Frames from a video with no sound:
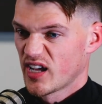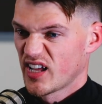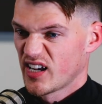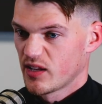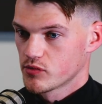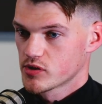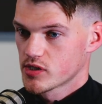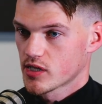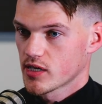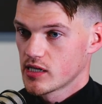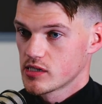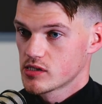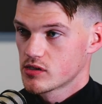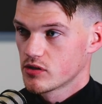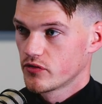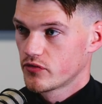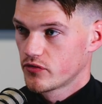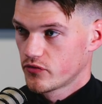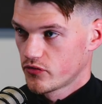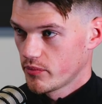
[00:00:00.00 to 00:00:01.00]
and it was a case
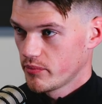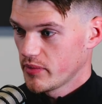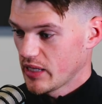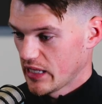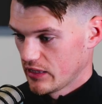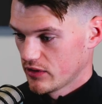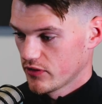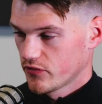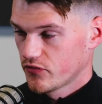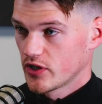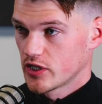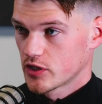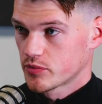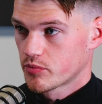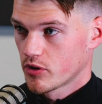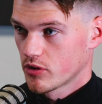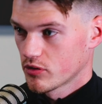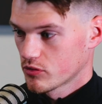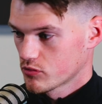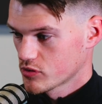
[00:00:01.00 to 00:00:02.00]
of, for me, the finished
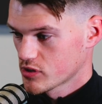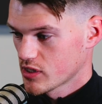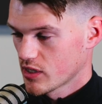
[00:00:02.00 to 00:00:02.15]
product was